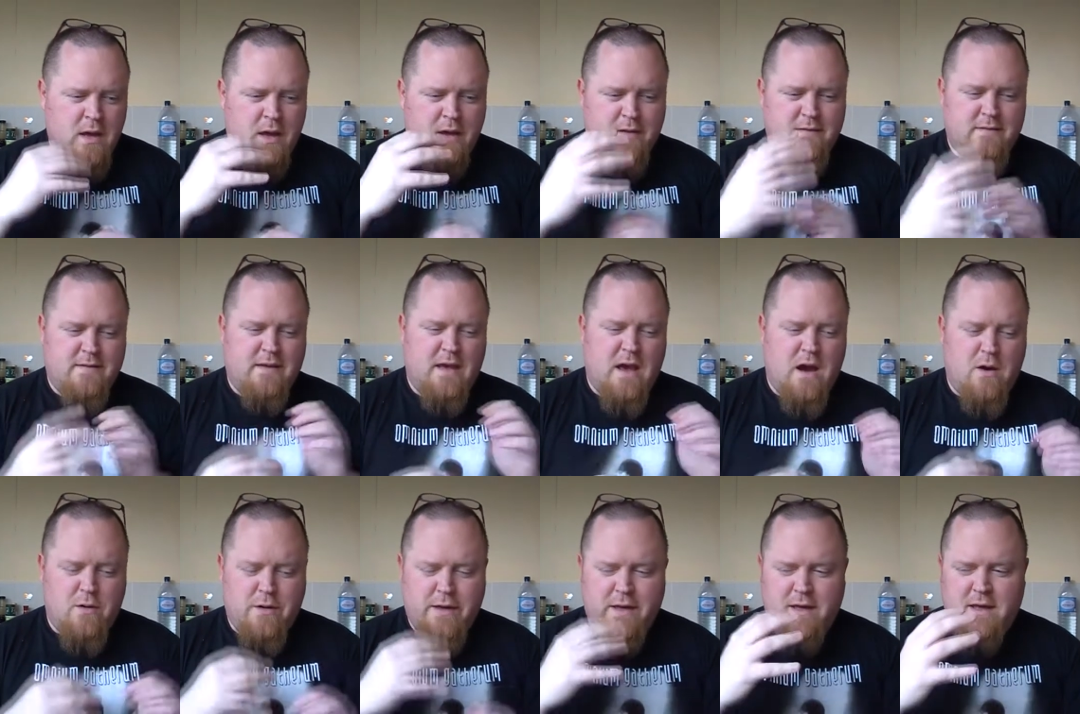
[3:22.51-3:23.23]

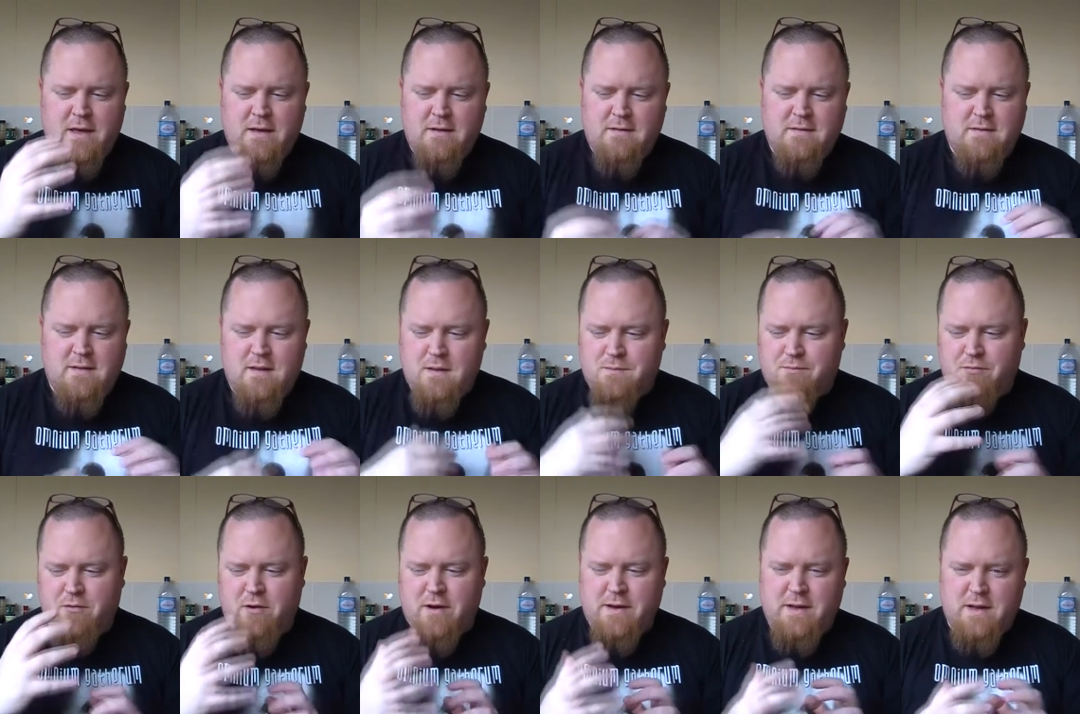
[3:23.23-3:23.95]
sour yeasty
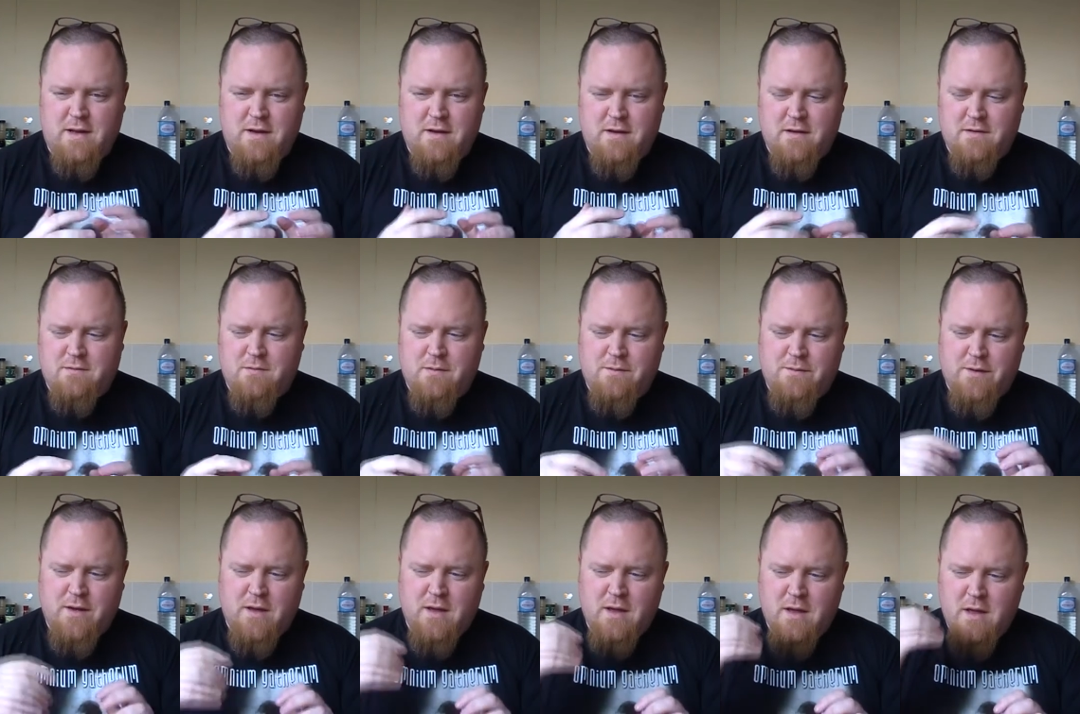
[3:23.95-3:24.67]
breadiness with
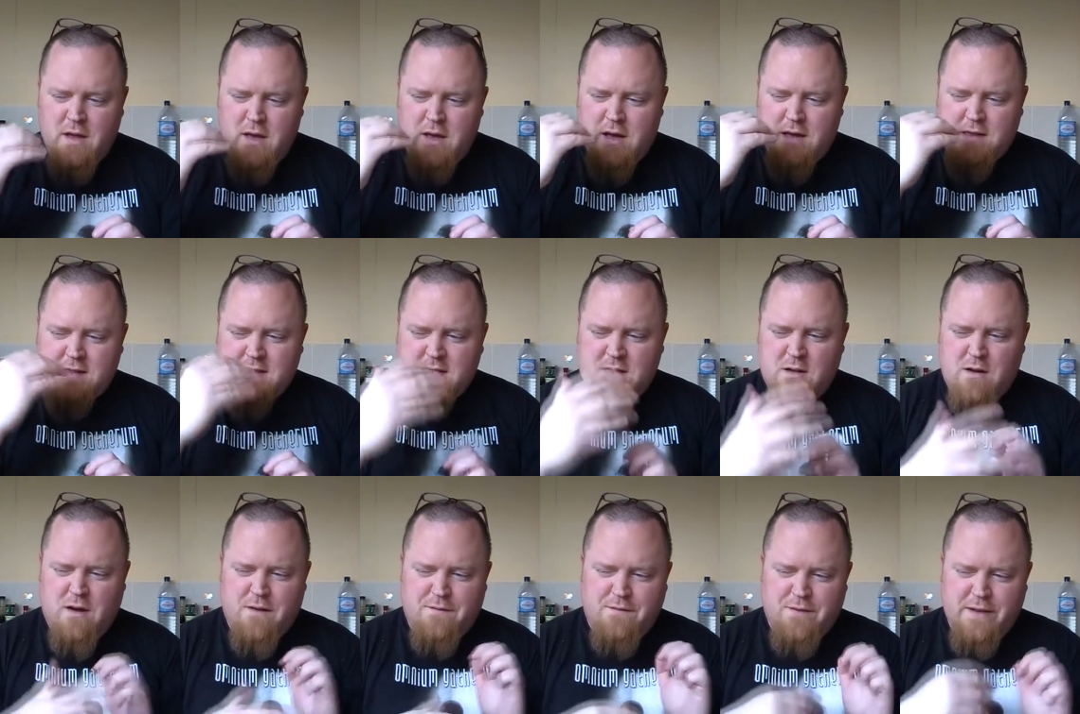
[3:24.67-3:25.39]
a
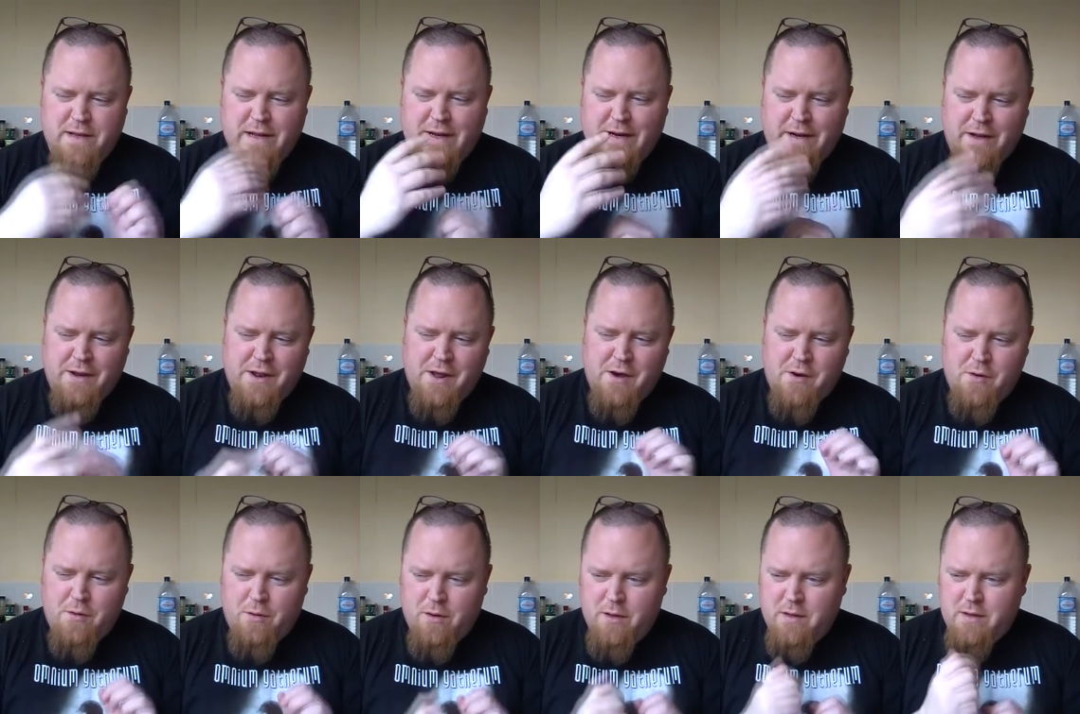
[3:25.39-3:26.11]
slight vanilla
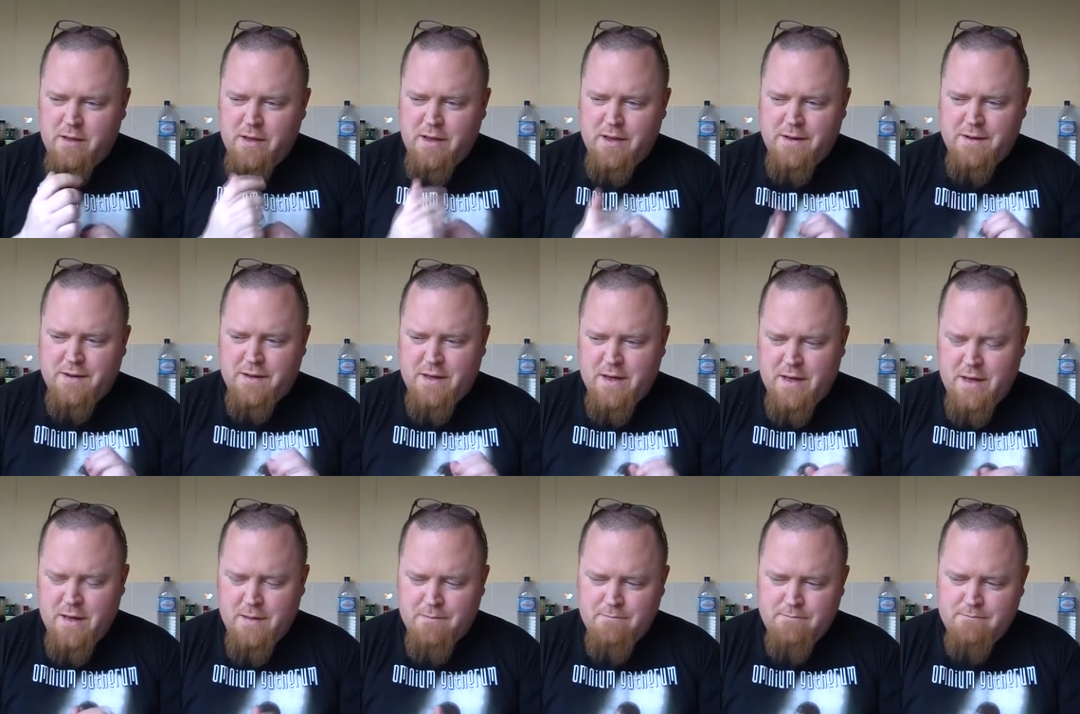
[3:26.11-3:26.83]
note,
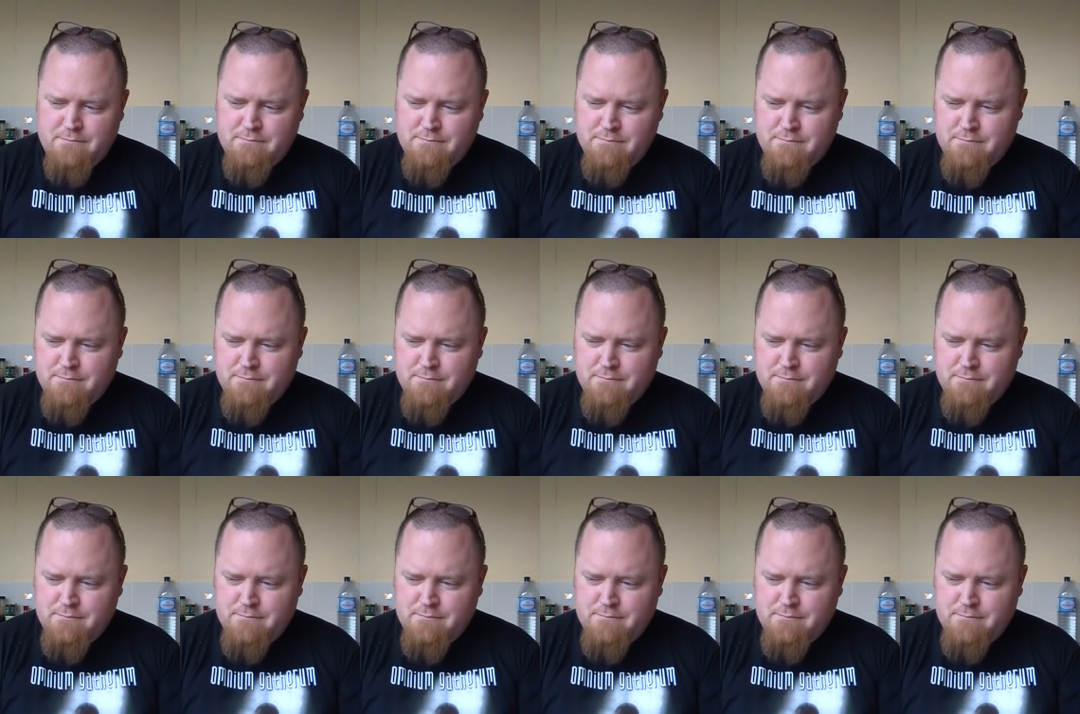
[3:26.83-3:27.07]
and